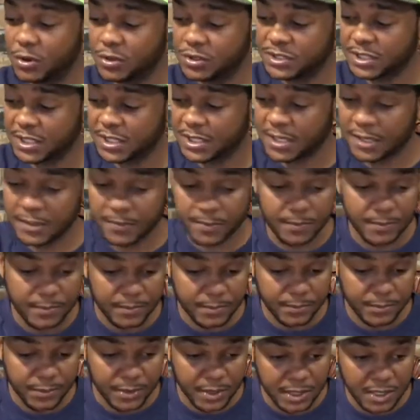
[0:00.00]

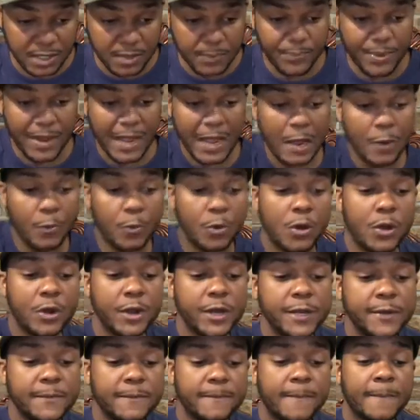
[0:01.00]
put a little power on it,
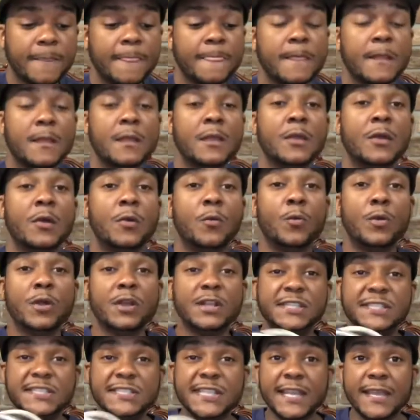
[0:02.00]
we'll
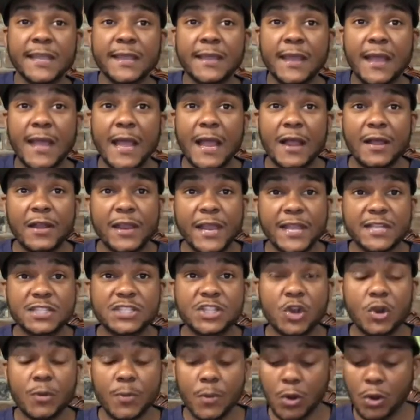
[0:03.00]
see how that
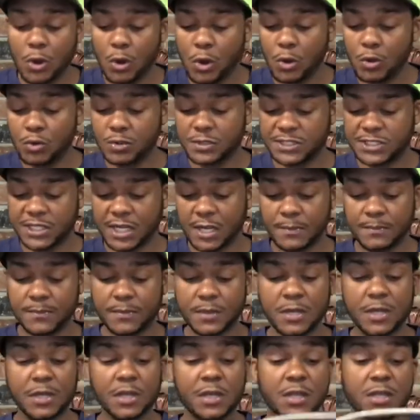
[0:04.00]
turbo holds up
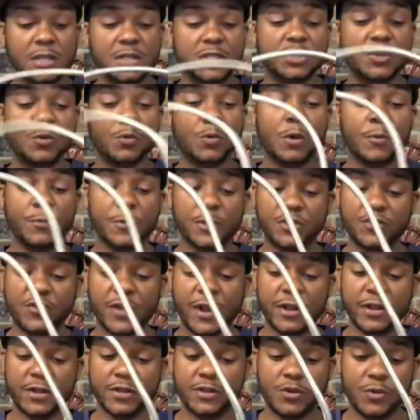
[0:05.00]
to what we're trying
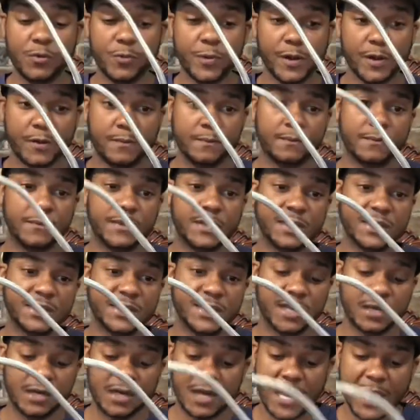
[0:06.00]
to do with it. This
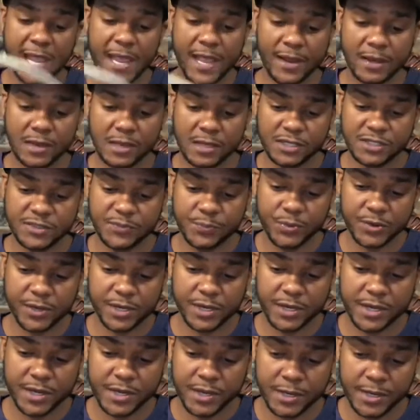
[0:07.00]
here line looks pretty
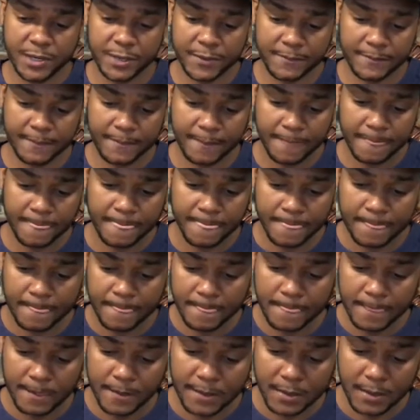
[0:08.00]
good.
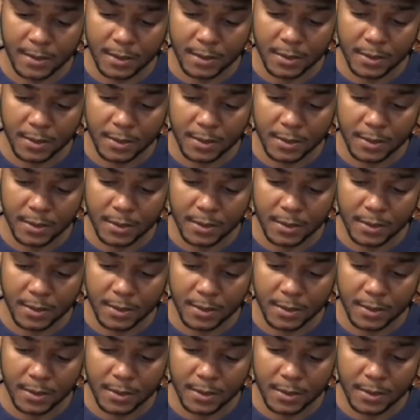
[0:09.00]
It